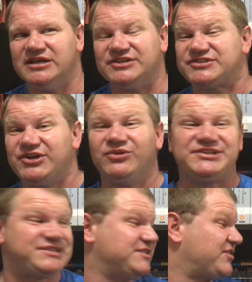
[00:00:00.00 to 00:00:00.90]
It's the only
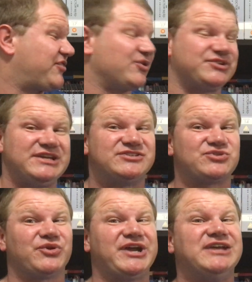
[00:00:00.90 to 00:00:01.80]
season 13
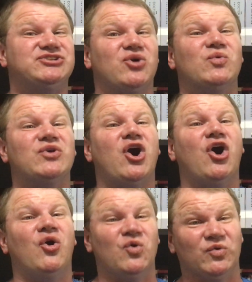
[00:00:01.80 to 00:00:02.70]
story I don't
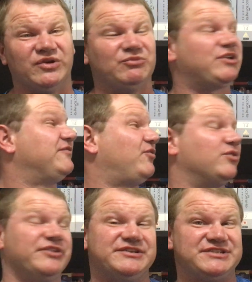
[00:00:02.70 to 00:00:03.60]
own. I'm looking
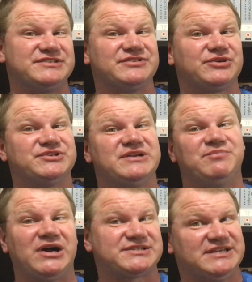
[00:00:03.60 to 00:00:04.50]
forward to that season 13
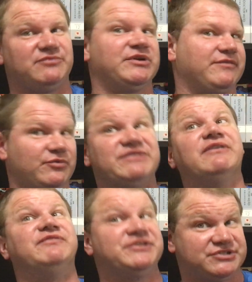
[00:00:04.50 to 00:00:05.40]
box set whenever we
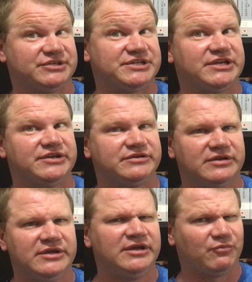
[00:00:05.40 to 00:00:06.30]
eventually get it.
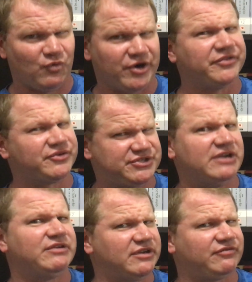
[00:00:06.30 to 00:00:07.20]
I'm worried they're
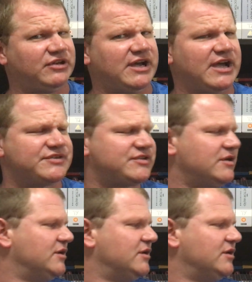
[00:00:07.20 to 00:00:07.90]
saving it for last.